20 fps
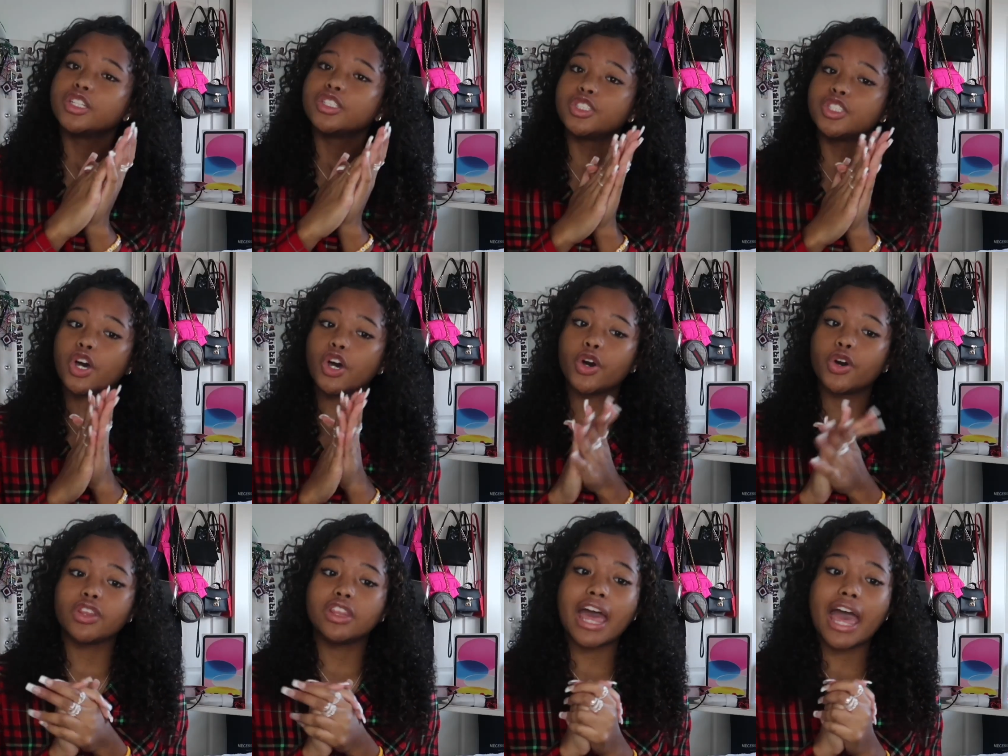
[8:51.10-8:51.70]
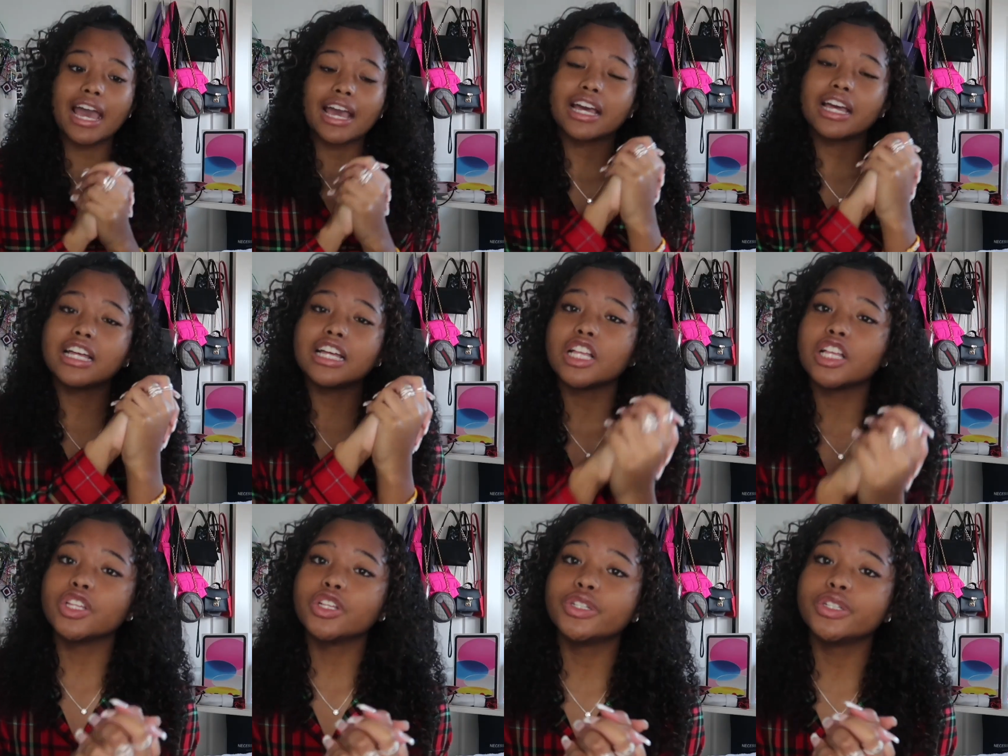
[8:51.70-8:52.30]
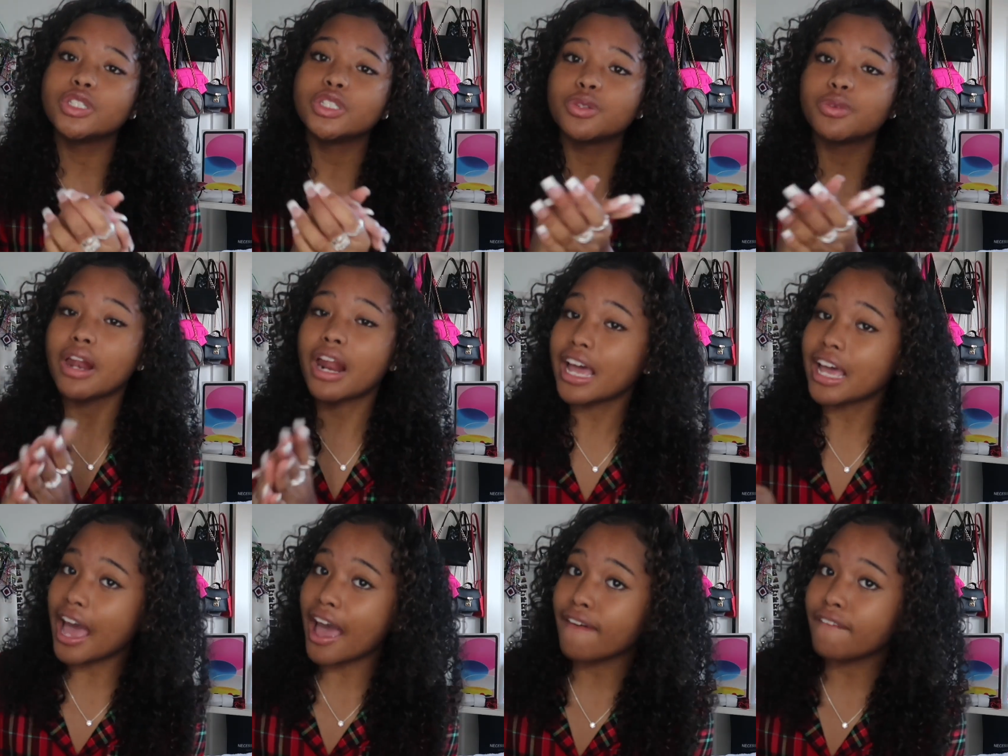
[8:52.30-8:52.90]
So that concludes what
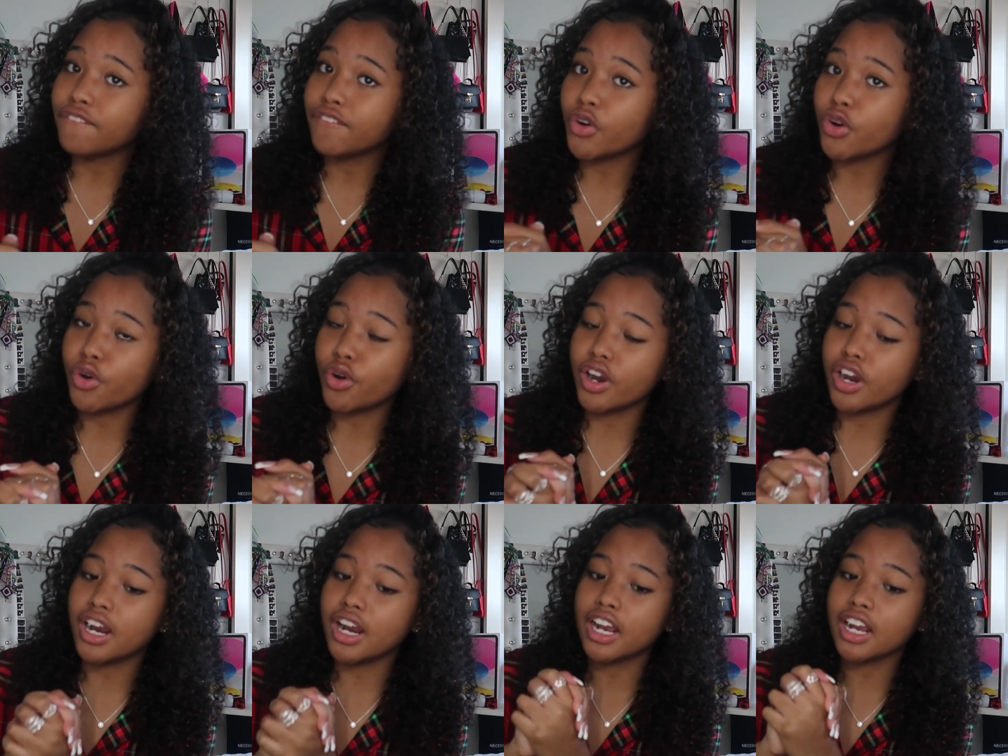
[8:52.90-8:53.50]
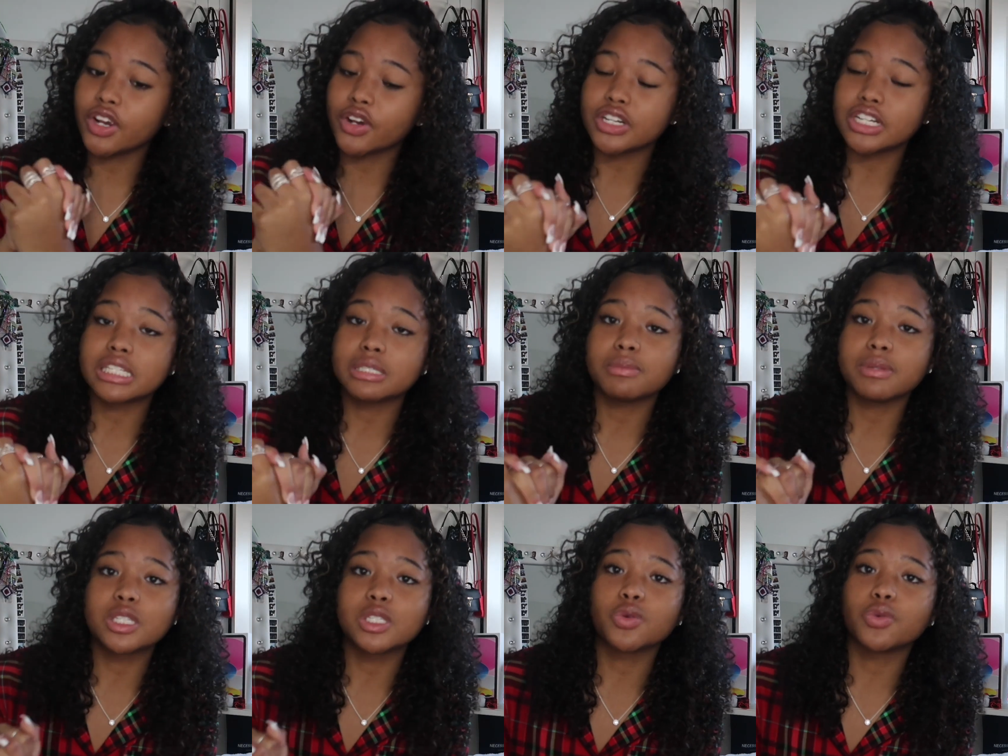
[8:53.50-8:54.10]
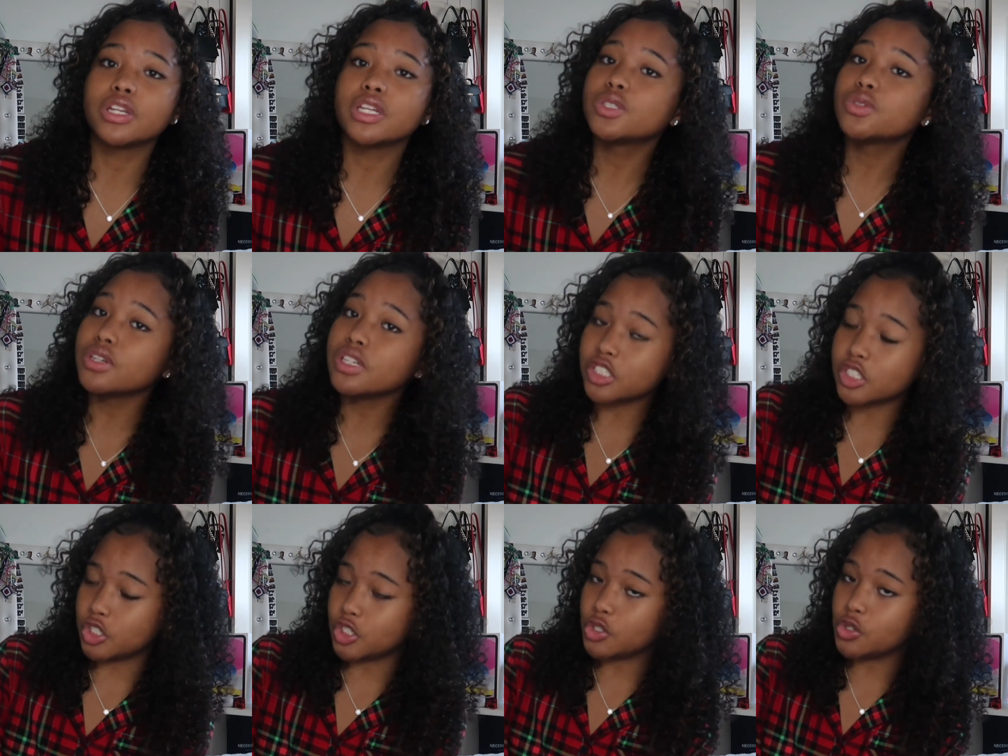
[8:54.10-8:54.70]
I got for Christmas
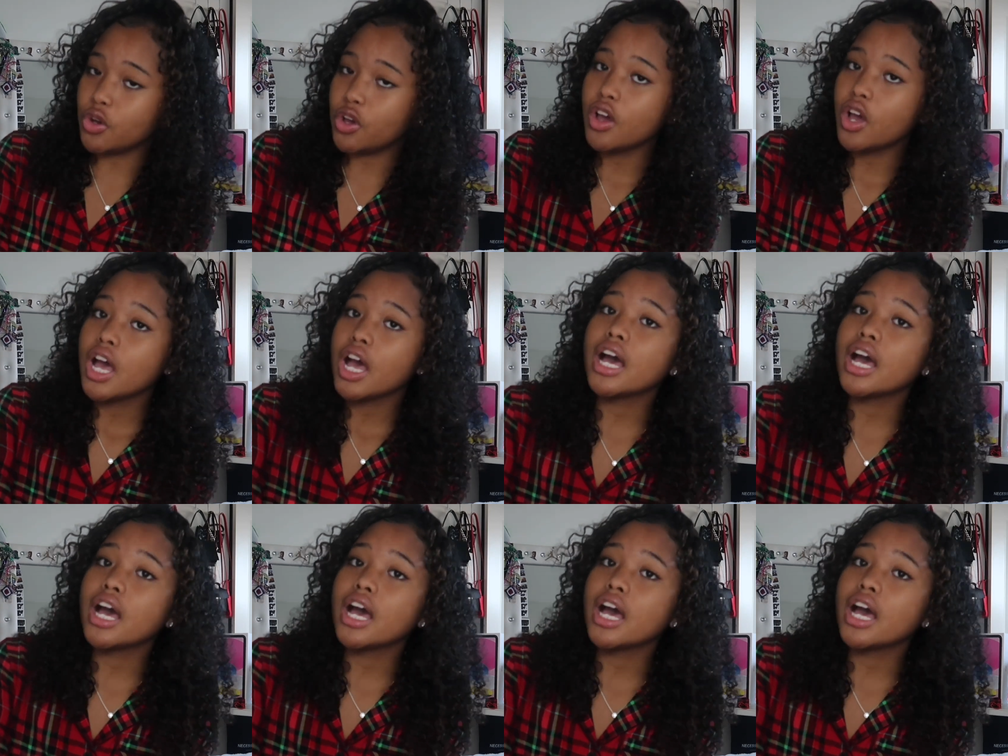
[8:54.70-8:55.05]
2022.